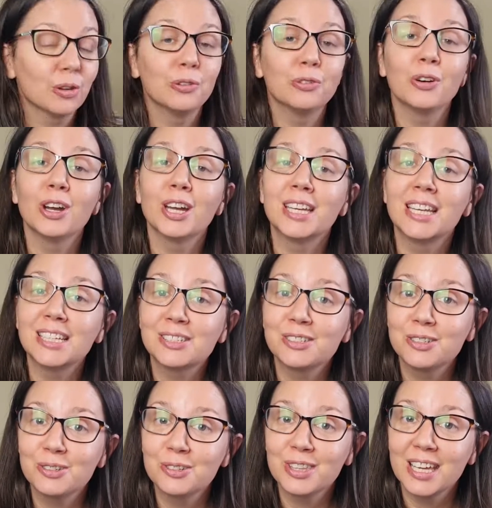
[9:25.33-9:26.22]
if I need
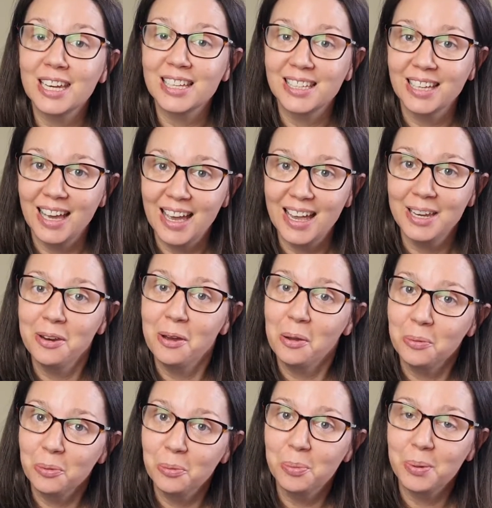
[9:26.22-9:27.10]
to do that again,
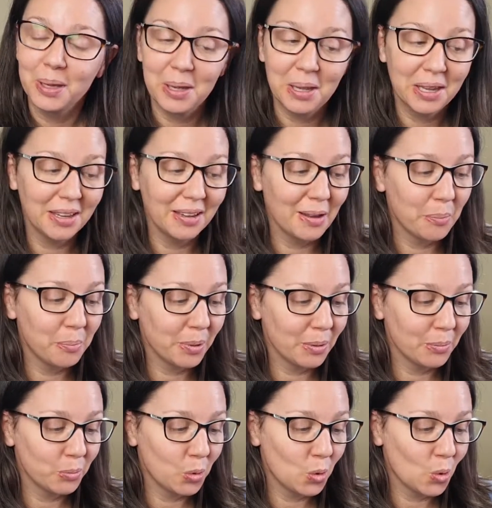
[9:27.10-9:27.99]
I will be a
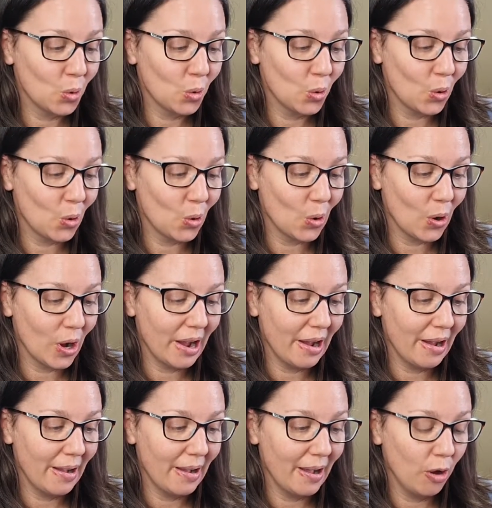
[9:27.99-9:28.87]
bit more
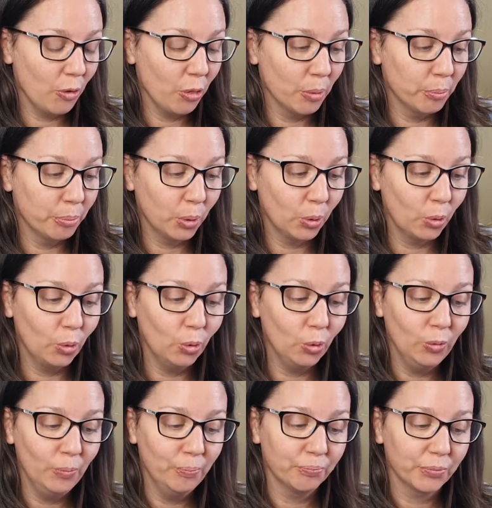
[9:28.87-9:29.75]
uh, on the
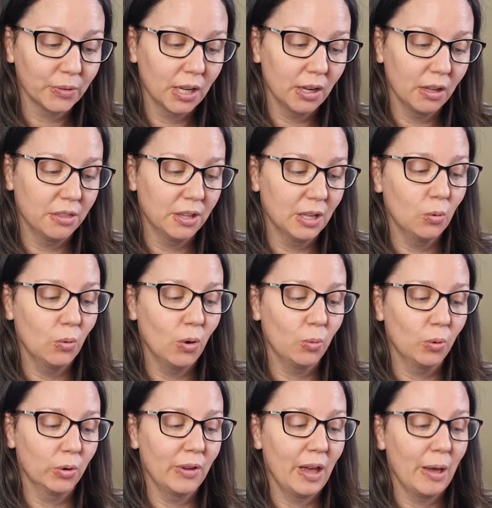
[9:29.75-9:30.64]
ball. And I think what
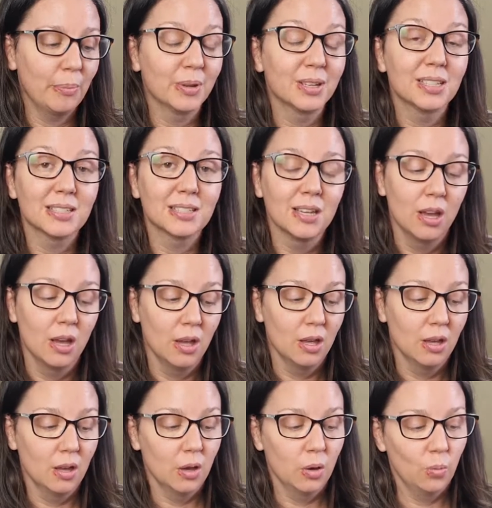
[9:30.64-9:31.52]
would have happened is
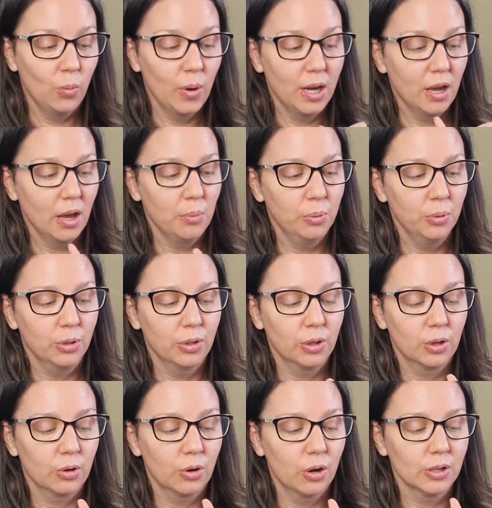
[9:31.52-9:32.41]
when I put
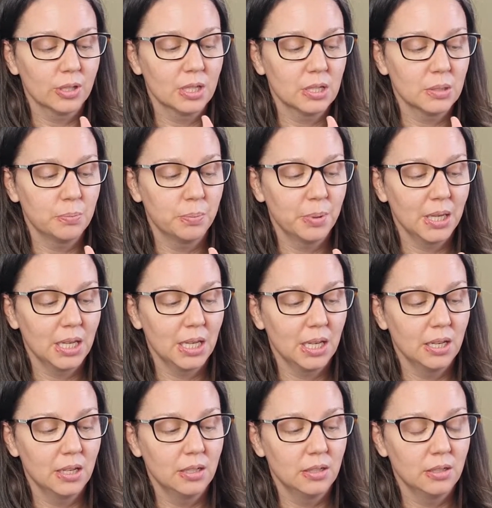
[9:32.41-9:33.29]
the cross bit
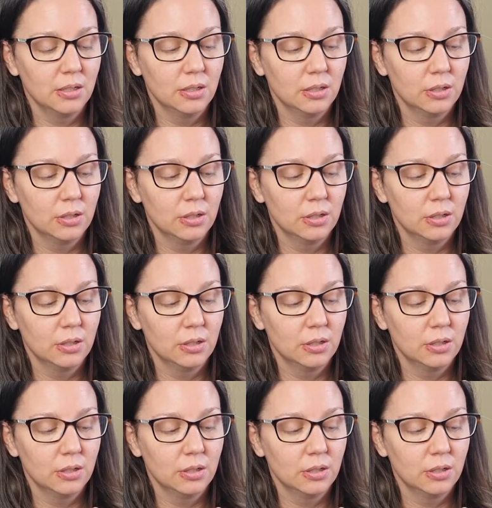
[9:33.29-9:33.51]
in